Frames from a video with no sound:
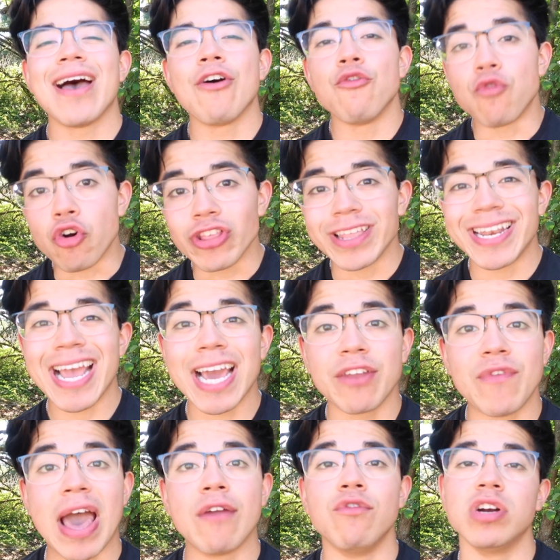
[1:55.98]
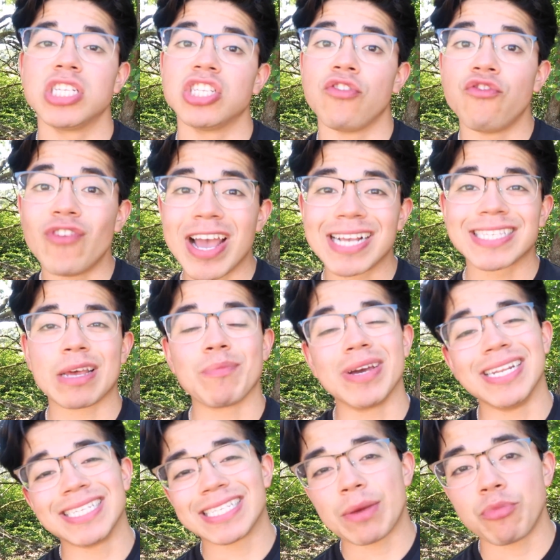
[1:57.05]
For the negative adverse effects, I'm going
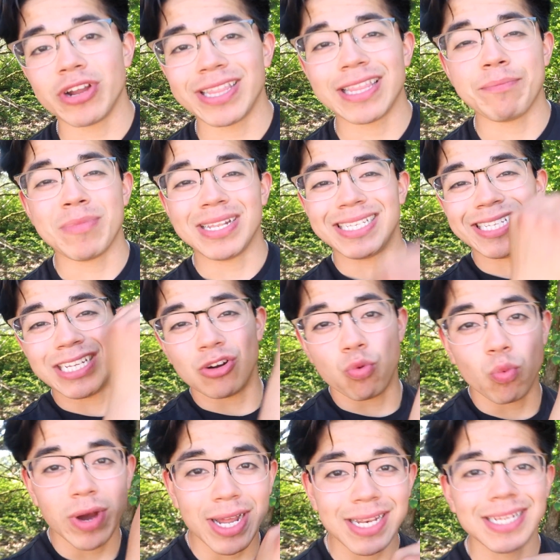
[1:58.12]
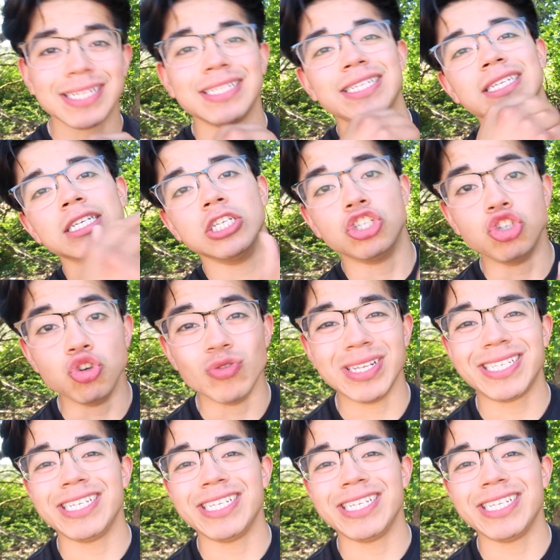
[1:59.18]
to separate them in tier 1, tier 2, and